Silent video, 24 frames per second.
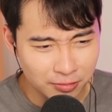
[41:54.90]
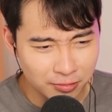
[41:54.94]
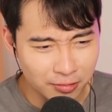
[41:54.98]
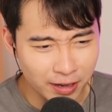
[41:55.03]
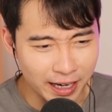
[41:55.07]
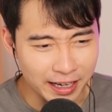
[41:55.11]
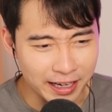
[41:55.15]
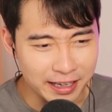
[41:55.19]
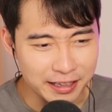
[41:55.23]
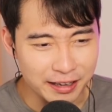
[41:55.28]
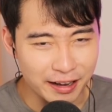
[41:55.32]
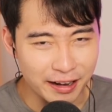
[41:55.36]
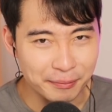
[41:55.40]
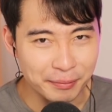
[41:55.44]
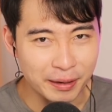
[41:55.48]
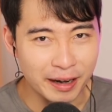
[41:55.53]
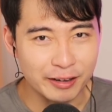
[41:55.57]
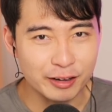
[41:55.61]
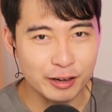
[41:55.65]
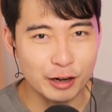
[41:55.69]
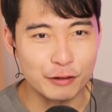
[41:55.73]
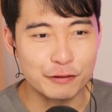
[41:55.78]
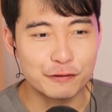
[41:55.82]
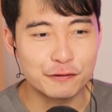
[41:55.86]
What? I'm
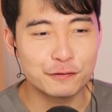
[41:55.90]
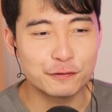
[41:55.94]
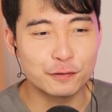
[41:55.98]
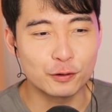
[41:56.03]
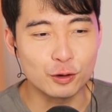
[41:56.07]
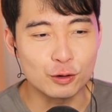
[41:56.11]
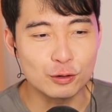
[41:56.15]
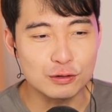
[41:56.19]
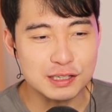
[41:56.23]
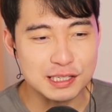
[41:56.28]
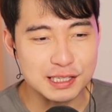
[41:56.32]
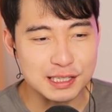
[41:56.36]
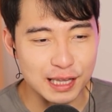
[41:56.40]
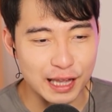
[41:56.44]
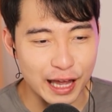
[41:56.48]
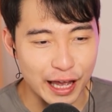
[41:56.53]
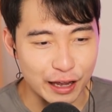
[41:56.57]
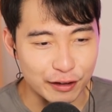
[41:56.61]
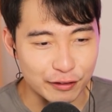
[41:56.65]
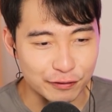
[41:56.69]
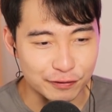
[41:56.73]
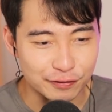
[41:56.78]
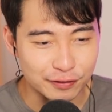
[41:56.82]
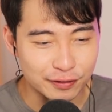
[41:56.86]
hiring a food
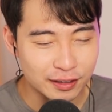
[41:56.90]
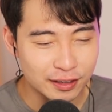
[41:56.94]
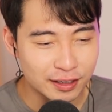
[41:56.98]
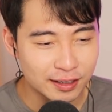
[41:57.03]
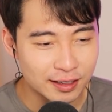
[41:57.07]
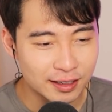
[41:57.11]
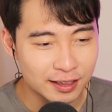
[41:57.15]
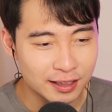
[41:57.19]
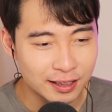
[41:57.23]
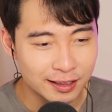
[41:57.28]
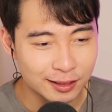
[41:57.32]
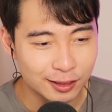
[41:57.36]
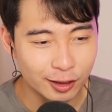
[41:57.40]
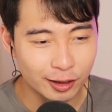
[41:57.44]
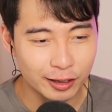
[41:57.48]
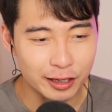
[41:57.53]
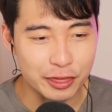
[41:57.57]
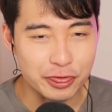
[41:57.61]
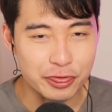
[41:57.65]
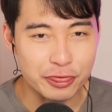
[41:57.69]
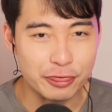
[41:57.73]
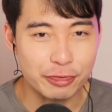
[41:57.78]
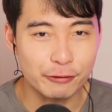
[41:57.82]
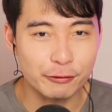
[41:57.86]
slave, not a
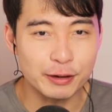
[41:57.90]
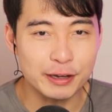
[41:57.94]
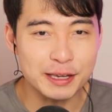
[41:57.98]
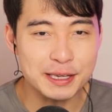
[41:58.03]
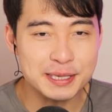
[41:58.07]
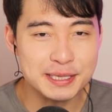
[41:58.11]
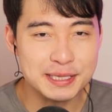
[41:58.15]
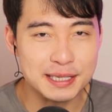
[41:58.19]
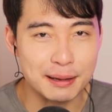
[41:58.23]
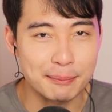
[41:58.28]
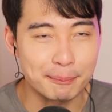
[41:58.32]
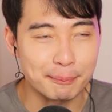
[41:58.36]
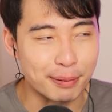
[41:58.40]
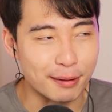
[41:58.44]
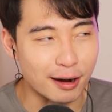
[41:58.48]
threesome